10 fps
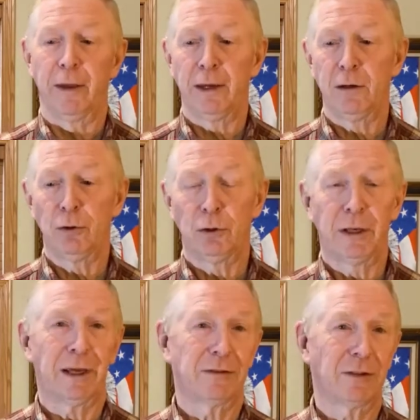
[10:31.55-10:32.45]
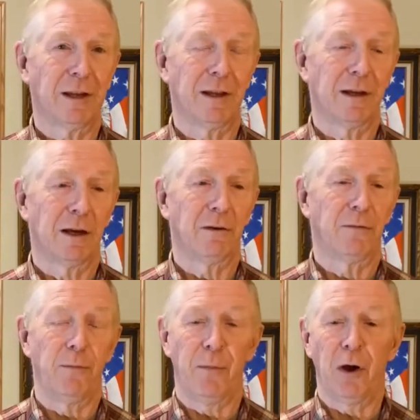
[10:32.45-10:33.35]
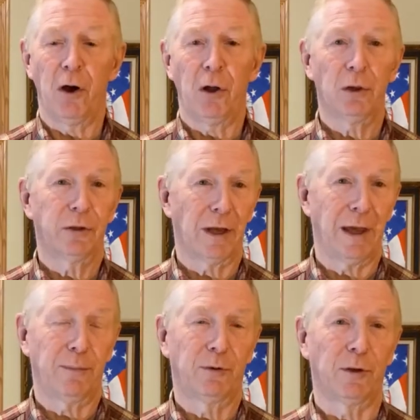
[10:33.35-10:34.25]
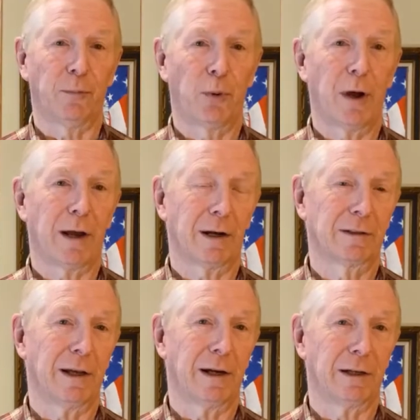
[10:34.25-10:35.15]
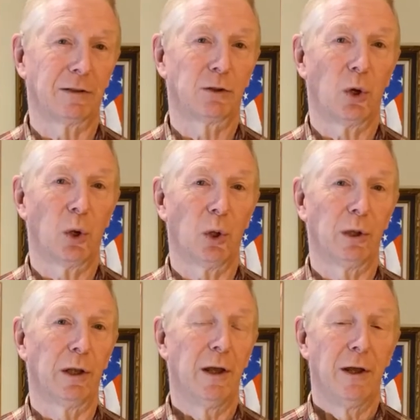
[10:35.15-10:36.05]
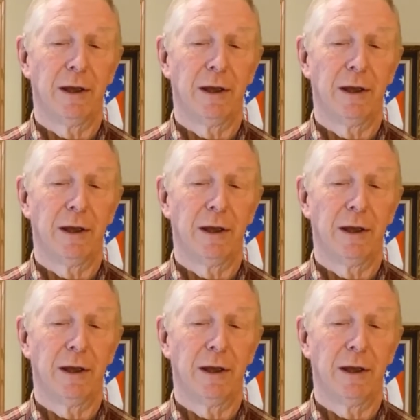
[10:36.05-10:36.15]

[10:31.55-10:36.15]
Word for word: They do testing of all types of products that are sold